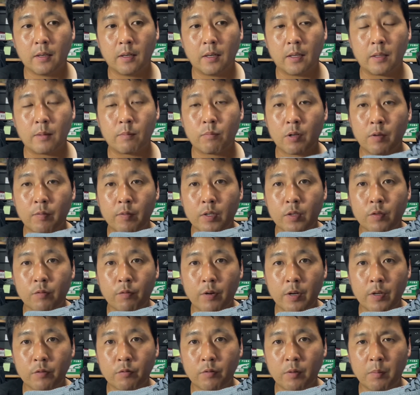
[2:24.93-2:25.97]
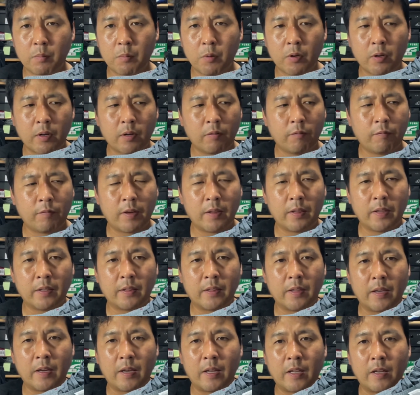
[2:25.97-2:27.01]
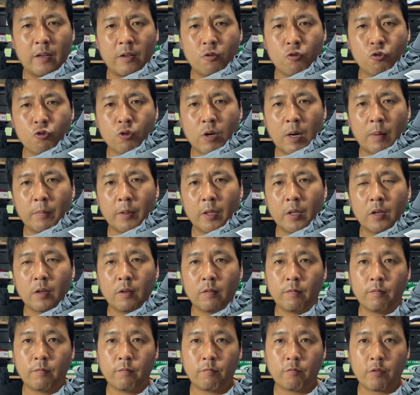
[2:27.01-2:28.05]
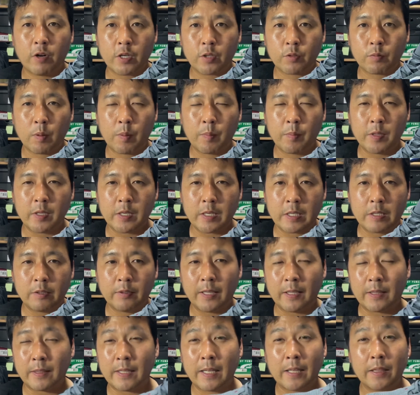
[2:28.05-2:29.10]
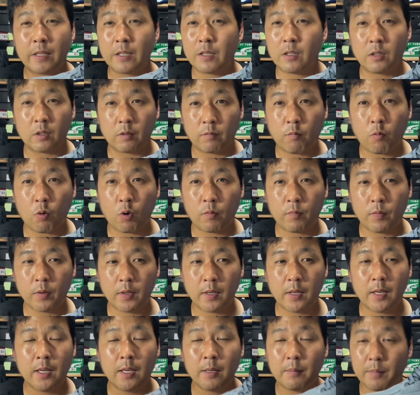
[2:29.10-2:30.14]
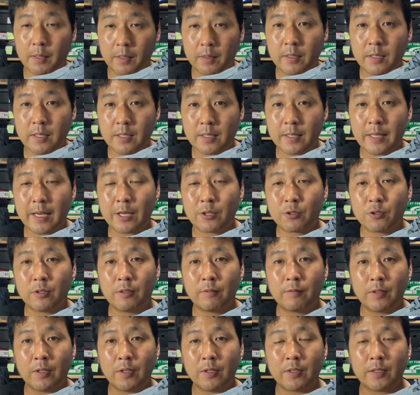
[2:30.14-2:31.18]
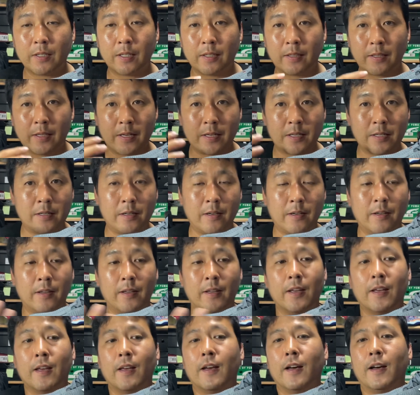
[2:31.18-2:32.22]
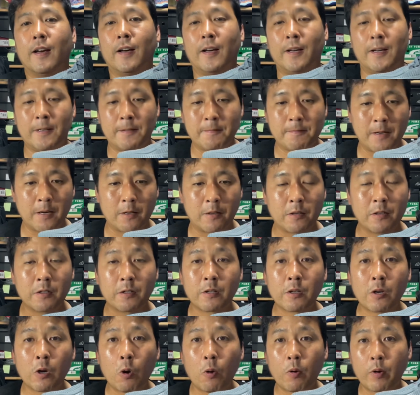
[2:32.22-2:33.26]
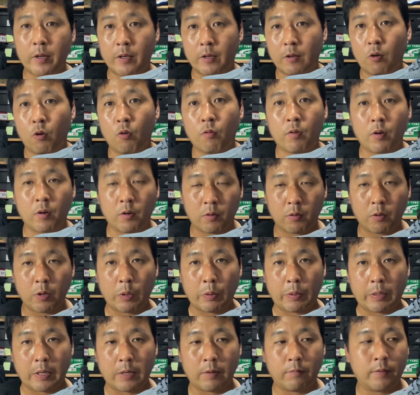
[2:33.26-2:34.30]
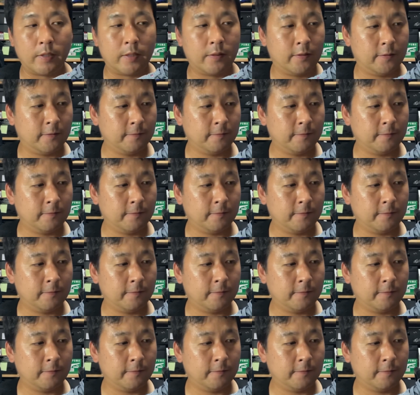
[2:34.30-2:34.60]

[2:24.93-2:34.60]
The previous fresh foam model felt like they had a droplet of fresh foam in the heel and nothing on the forefoot, but this actually feels like there's a good coating, overall coating of it.